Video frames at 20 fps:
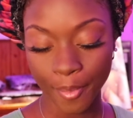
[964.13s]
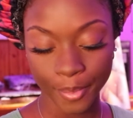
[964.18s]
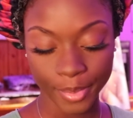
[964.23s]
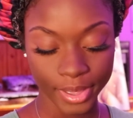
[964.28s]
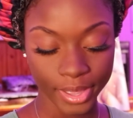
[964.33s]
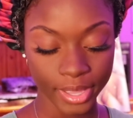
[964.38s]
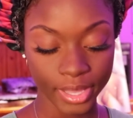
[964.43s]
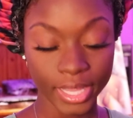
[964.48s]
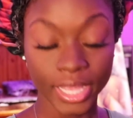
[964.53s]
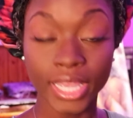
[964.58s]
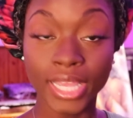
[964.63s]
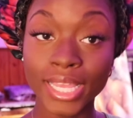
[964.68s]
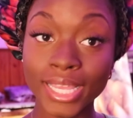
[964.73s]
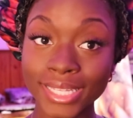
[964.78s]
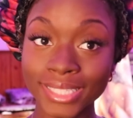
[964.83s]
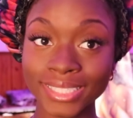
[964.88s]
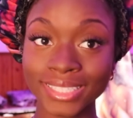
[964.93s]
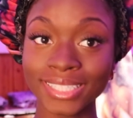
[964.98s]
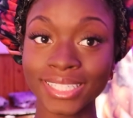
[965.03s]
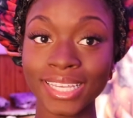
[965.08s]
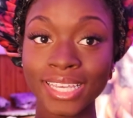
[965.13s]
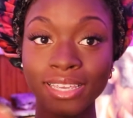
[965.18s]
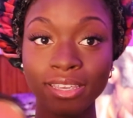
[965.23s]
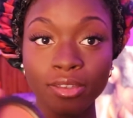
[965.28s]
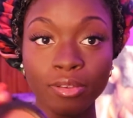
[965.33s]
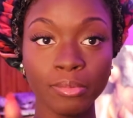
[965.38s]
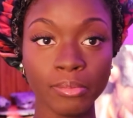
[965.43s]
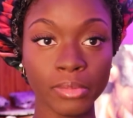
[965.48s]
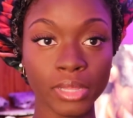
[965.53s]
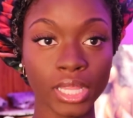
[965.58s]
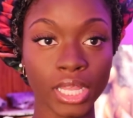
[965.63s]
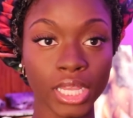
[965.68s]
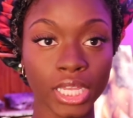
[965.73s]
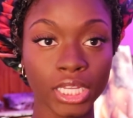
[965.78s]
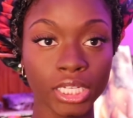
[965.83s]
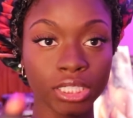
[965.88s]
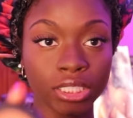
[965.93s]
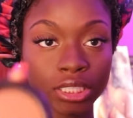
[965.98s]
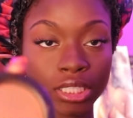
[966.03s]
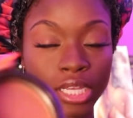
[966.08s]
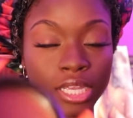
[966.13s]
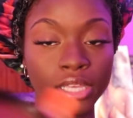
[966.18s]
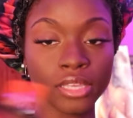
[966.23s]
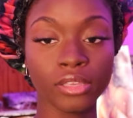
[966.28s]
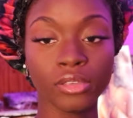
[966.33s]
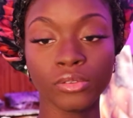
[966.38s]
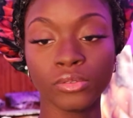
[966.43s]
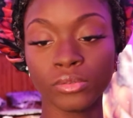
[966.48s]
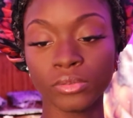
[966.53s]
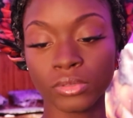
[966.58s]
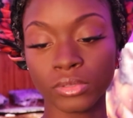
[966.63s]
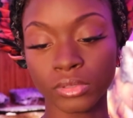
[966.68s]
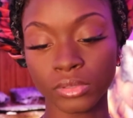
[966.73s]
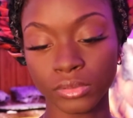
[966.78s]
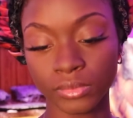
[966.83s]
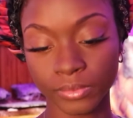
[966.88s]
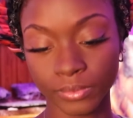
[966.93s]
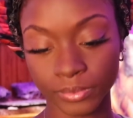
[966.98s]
But take your blush. I use